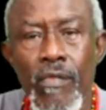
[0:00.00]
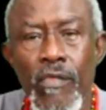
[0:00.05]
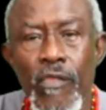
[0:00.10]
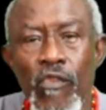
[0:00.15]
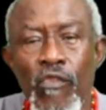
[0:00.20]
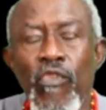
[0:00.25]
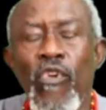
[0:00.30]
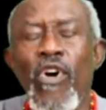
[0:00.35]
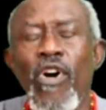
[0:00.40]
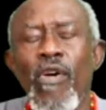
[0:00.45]

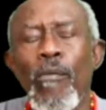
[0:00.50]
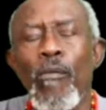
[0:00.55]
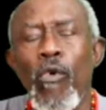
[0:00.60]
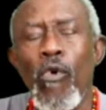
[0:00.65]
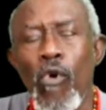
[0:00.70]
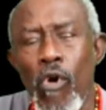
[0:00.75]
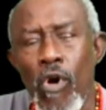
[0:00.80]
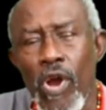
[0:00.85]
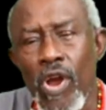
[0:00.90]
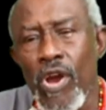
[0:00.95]
For a
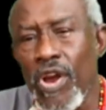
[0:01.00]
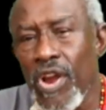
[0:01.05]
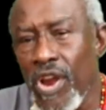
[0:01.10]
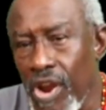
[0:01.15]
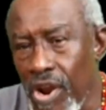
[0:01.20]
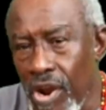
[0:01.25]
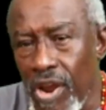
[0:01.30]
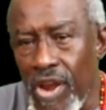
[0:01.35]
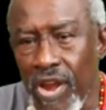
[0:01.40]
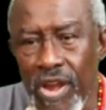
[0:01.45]
boy or a
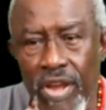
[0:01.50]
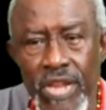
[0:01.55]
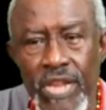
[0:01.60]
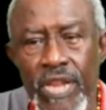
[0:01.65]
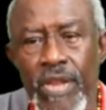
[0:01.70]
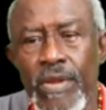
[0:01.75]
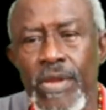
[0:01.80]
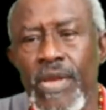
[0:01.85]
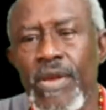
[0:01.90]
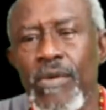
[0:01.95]
girl head.
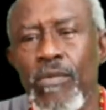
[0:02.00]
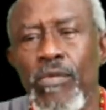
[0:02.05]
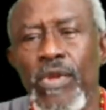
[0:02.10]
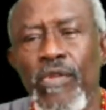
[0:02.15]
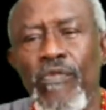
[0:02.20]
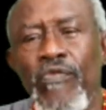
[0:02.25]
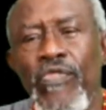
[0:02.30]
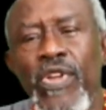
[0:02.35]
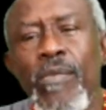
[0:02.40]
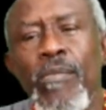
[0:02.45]

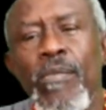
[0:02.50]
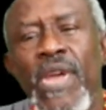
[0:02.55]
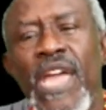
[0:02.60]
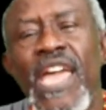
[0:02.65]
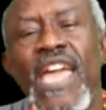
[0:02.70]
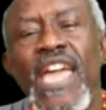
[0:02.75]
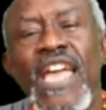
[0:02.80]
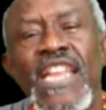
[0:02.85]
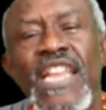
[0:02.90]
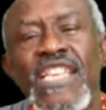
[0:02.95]
The female
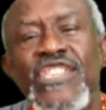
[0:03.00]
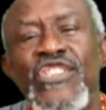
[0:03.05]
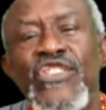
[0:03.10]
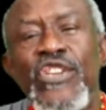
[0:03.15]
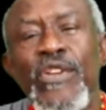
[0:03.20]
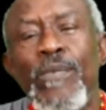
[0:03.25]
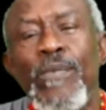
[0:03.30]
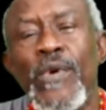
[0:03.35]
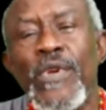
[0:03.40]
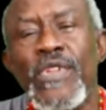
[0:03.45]
head is
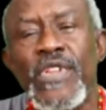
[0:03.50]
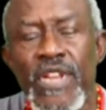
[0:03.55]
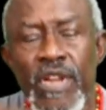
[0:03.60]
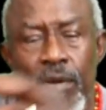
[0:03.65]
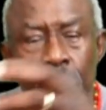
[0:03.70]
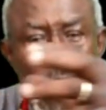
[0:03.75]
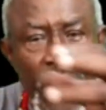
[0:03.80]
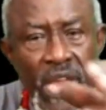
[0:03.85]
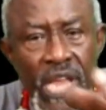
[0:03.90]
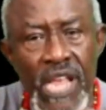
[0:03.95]
cheaper than the
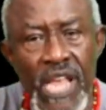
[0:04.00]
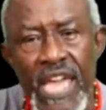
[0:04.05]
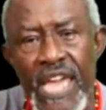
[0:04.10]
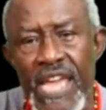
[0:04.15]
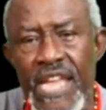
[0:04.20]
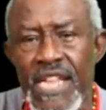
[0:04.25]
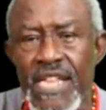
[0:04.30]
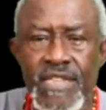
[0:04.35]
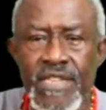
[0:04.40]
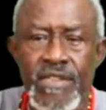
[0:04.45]
male
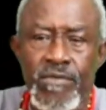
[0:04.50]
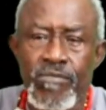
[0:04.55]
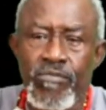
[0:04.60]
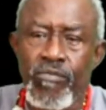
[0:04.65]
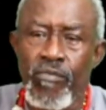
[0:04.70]
heads.